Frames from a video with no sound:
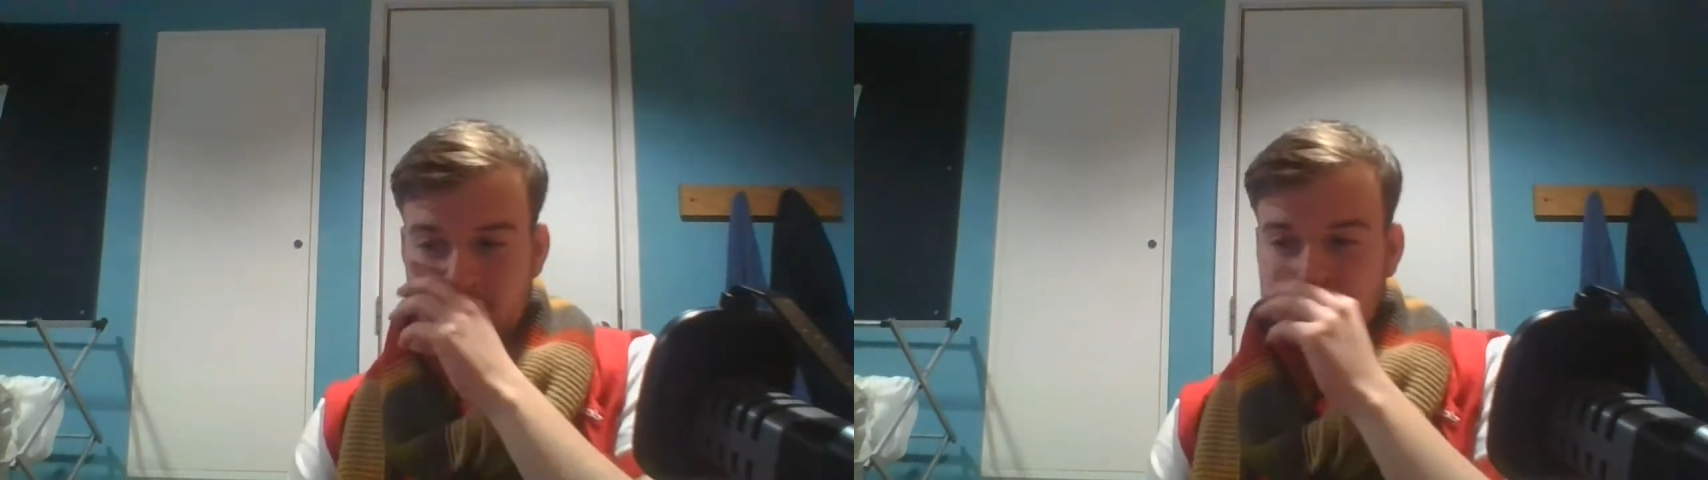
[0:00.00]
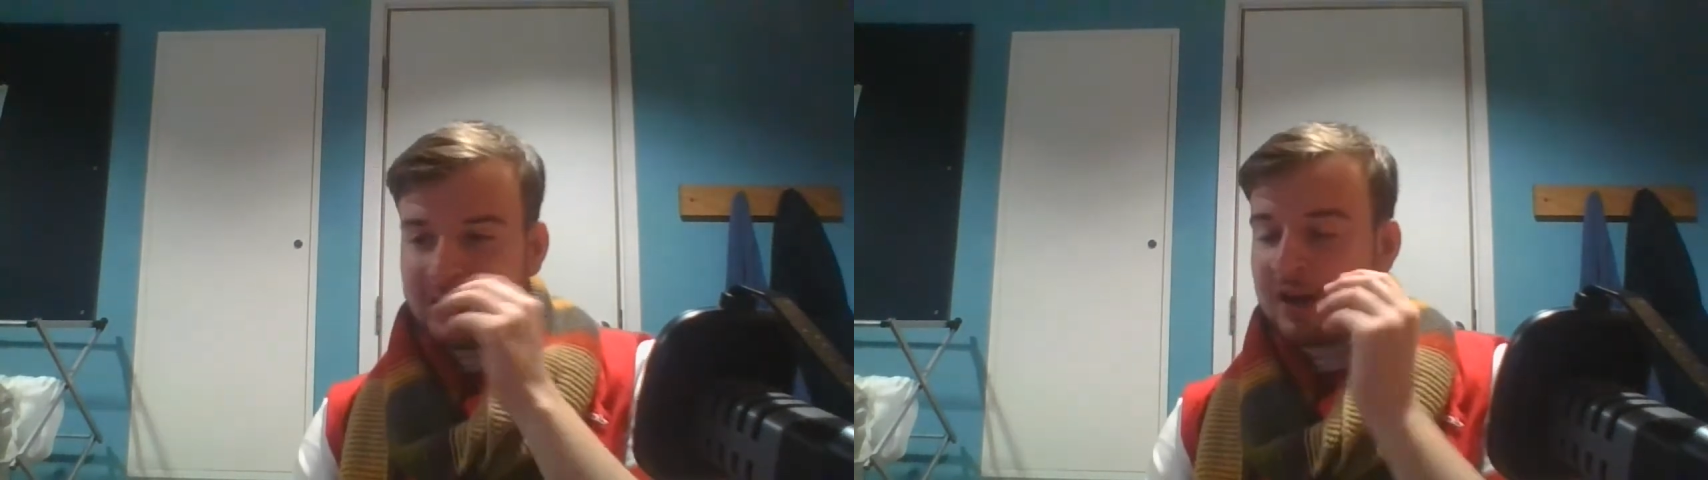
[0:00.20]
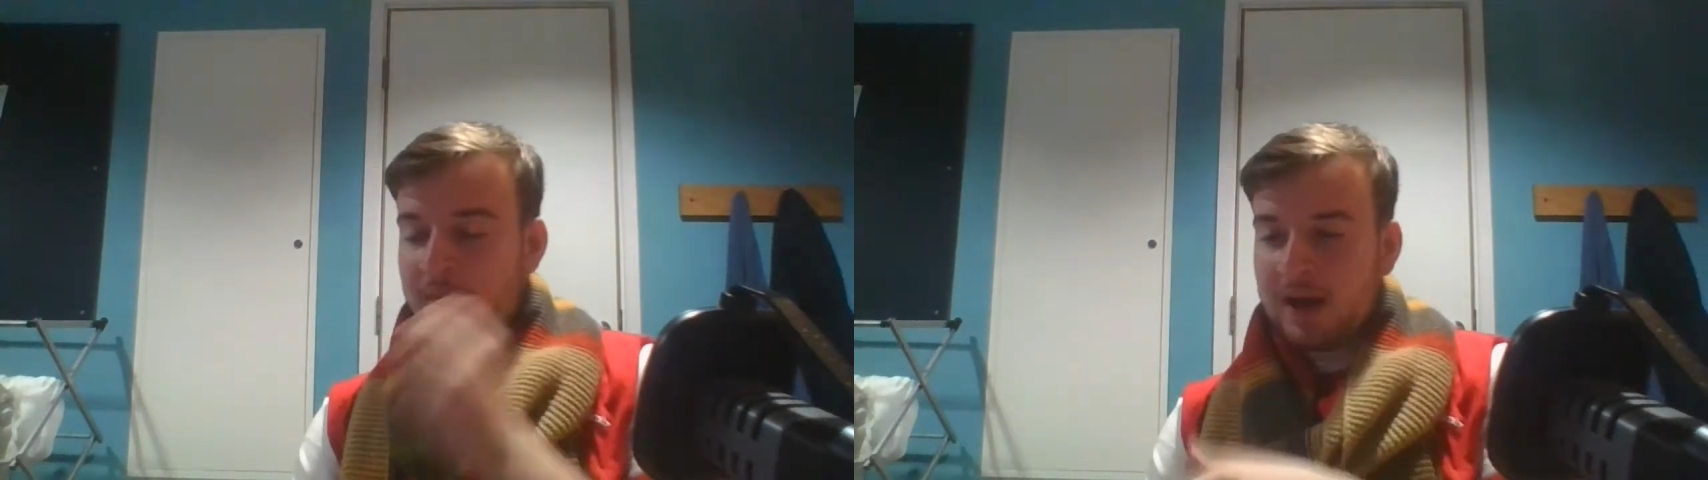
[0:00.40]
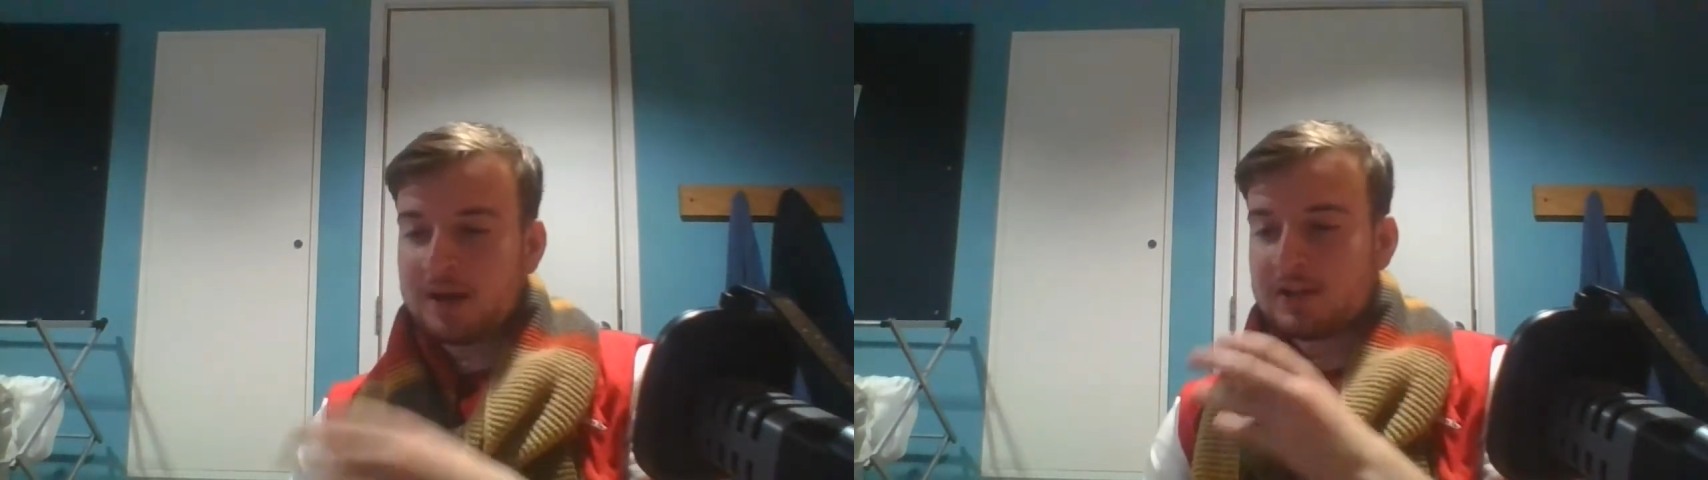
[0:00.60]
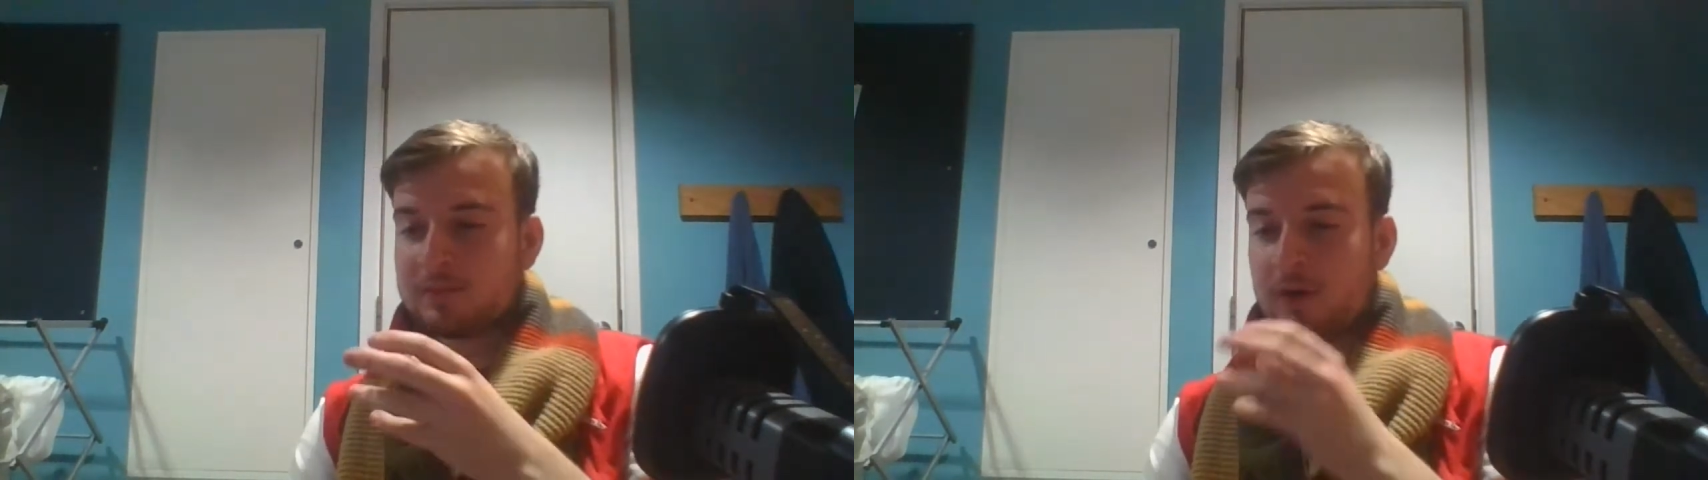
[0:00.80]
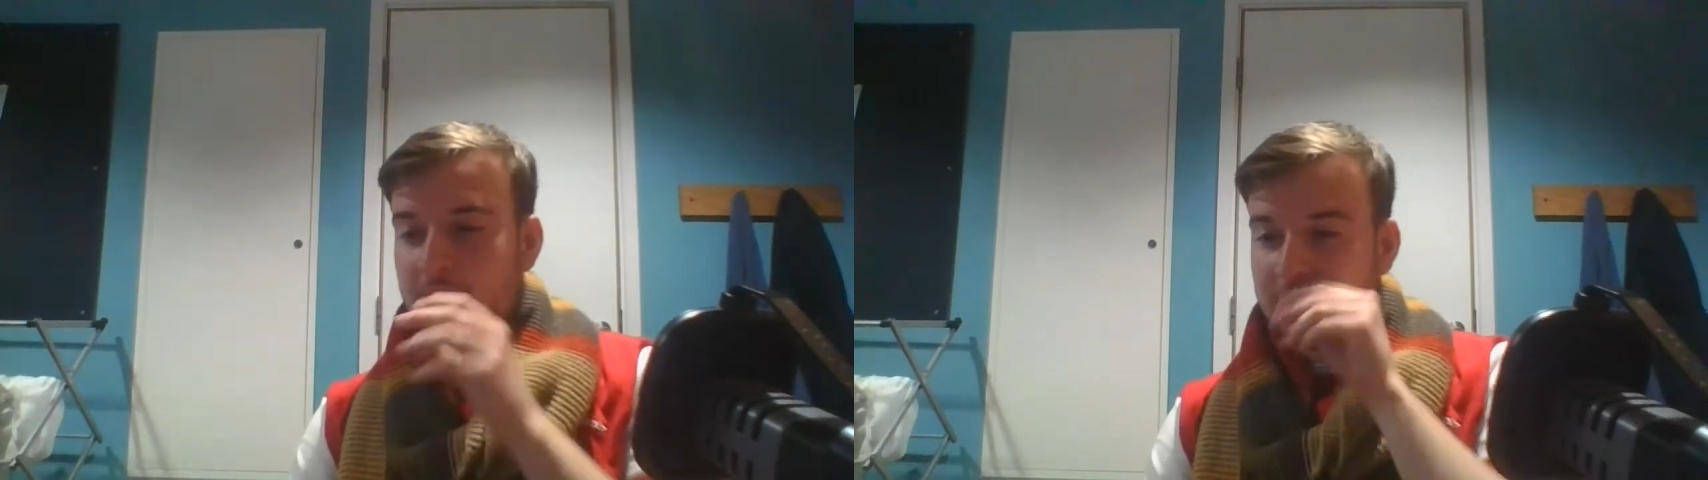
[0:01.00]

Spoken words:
and bringing her back is smart.